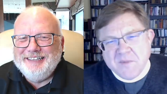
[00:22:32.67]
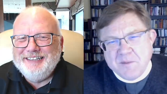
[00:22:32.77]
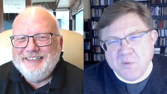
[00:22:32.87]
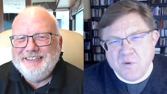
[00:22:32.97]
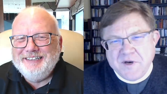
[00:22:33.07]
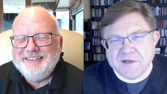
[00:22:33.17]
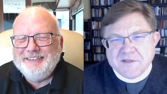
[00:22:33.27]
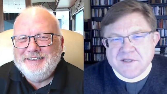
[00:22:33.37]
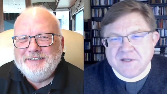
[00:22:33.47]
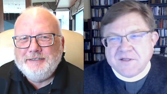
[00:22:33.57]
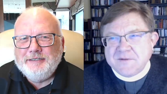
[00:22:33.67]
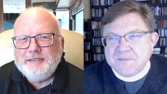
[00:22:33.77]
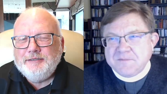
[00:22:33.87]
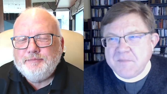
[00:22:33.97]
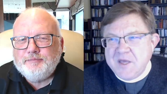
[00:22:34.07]
Speaker 1: my point is that
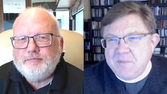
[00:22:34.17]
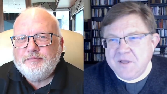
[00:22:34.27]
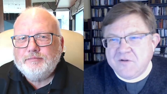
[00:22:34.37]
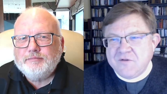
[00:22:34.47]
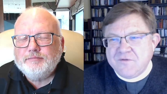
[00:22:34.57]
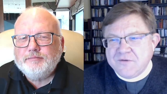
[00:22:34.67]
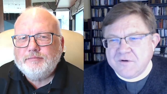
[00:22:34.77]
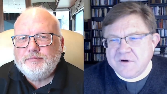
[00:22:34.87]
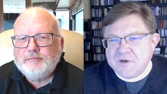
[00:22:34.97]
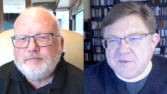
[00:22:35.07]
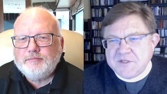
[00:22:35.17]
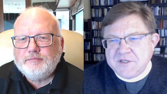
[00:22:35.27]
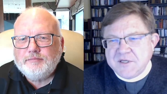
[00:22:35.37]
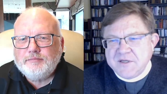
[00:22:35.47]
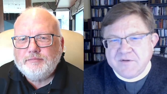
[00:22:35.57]
maybe it's in Florida, we
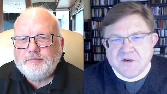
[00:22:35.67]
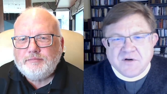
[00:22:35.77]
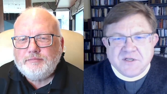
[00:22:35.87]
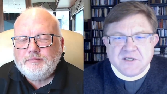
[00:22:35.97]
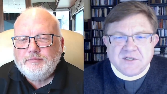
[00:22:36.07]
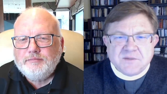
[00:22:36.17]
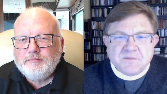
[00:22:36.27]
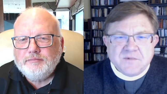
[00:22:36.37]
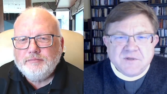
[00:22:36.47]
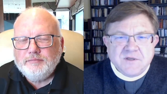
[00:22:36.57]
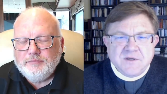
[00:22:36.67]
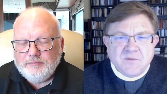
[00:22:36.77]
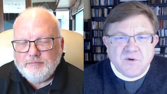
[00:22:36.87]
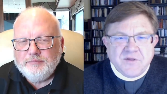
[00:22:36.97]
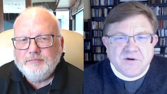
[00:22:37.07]
still live in Christendom,
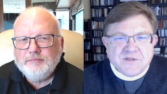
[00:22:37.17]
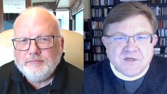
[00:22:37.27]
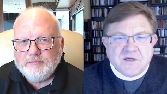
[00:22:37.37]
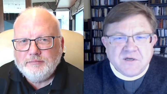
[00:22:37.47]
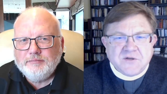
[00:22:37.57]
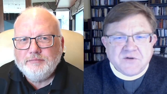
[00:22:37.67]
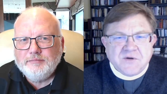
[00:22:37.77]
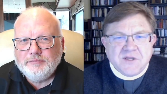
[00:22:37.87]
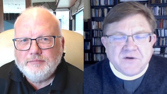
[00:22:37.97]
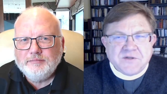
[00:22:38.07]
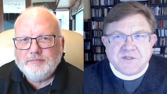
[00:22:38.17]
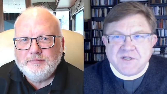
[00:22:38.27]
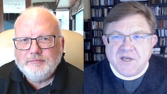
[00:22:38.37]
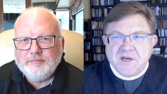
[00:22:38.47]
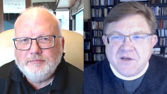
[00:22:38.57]
where there's a cultural
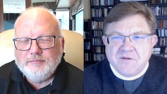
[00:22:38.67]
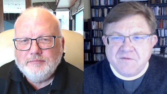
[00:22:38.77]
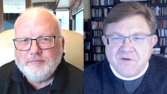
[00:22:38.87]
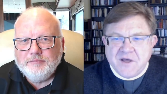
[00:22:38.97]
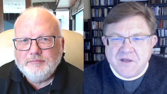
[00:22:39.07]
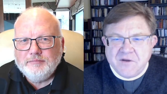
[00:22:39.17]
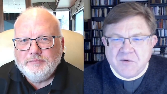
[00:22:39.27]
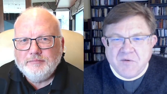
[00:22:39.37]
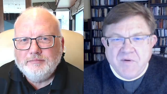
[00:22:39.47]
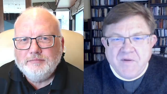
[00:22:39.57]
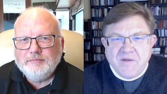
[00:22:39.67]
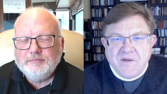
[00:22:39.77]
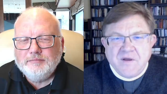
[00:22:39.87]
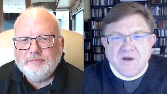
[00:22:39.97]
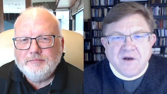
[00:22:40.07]
understanding of the value
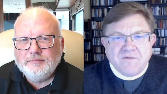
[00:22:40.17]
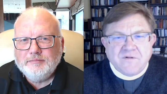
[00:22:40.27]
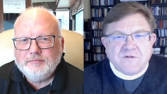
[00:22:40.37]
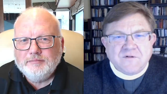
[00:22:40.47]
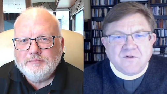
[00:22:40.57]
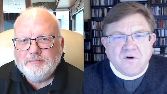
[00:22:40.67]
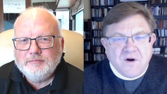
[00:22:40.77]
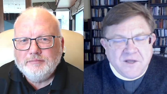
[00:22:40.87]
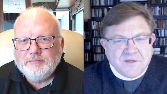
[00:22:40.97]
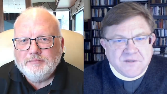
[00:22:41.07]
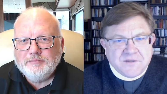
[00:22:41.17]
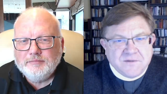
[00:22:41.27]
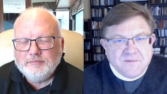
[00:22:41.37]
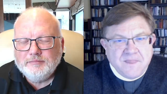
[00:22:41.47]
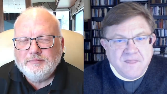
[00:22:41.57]
of Christ.
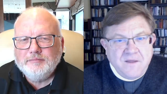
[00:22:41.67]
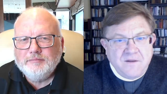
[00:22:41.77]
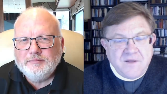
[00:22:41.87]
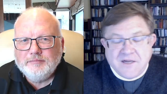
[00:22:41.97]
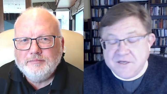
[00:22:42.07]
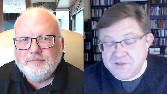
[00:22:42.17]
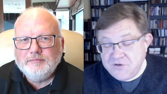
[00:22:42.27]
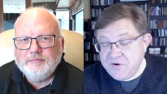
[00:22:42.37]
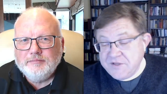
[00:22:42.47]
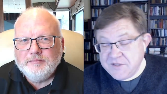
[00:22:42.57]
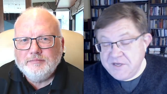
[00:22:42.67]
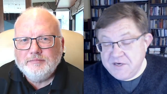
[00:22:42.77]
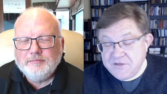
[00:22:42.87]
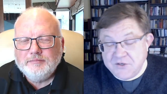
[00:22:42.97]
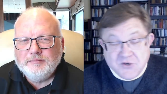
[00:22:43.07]
That doesn't translate
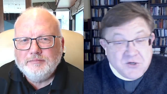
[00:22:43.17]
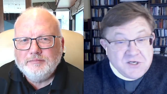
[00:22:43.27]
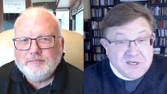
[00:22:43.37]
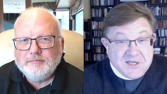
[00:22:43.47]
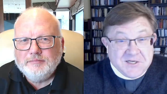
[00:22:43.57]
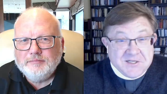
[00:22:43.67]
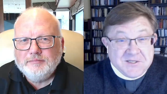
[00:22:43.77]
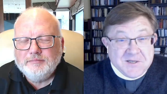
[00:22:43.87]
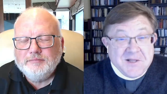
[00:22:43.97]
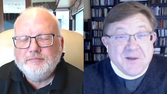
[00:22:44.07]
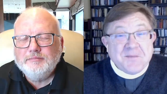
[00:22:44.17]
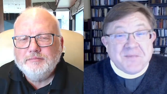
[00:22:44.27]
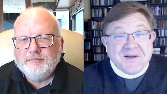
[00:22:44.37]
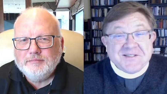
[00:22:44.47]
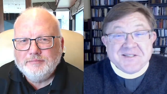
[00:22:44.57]
into church attendance,
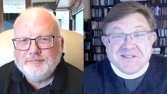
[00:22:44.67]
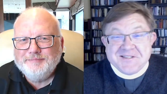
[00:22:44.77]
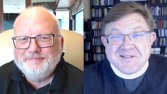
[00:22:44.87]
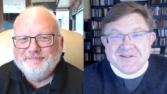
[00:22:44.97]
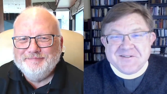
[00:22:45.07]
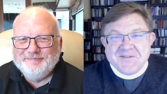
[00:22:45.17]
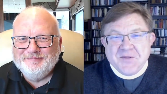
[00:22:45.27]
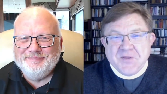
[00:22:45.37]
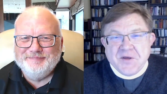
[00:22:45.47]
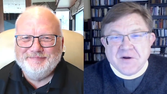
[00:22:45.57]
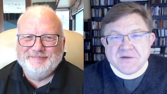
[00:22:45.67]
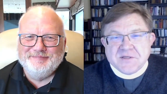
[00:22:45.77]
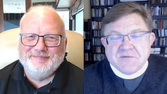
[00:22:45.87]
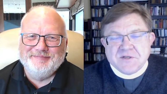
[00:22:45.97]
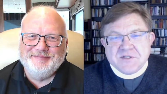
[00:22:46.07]
but still there's
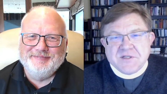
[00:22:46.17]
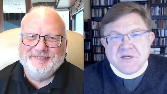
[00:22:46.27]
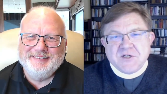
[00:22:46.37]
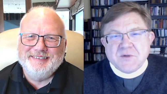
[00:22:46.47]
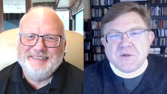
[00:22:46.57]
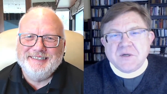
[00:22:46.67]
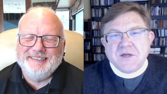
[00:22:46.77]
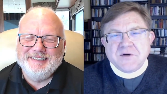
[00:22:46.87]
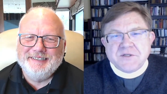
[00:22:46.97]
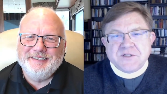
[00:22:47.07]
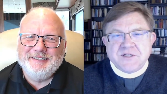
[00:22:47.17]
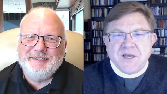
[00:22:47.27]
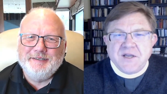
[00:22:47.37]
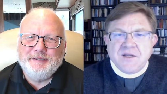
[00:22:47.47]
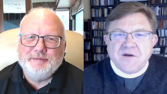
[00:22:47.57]
a residual
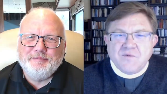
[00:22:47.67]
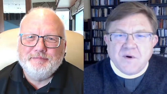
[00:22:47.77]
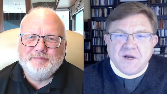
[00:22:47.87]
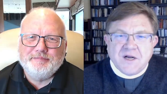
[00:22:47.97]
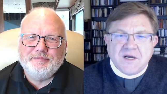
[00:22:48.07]
understanding of what